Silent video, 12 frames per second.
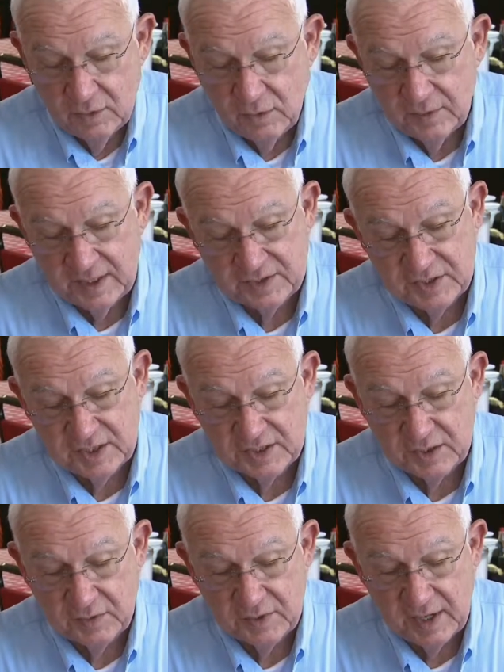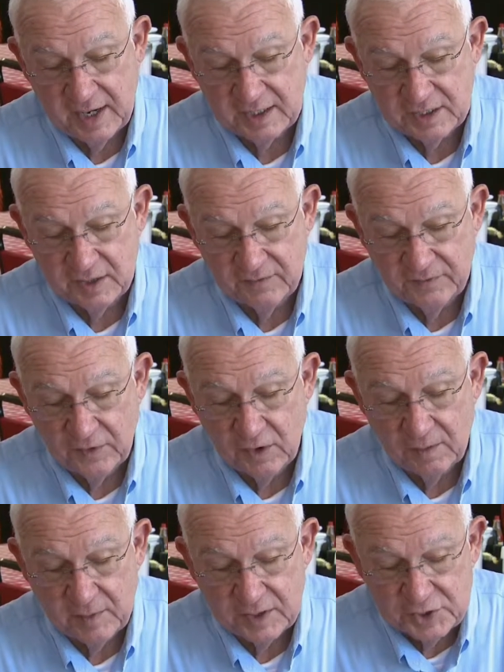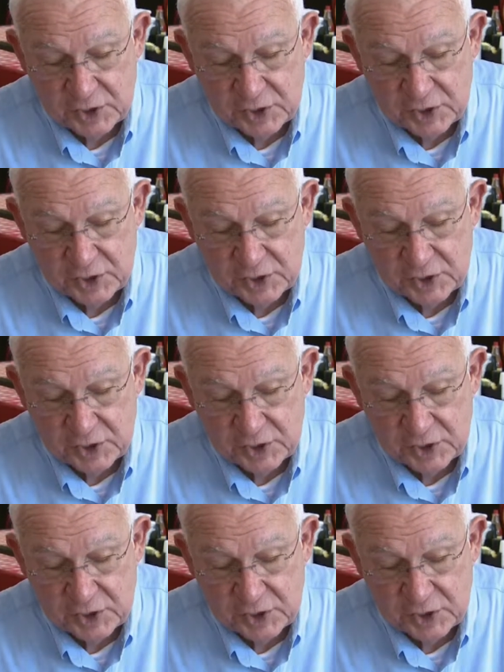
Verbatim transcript: Oh, that's just so nice and firm and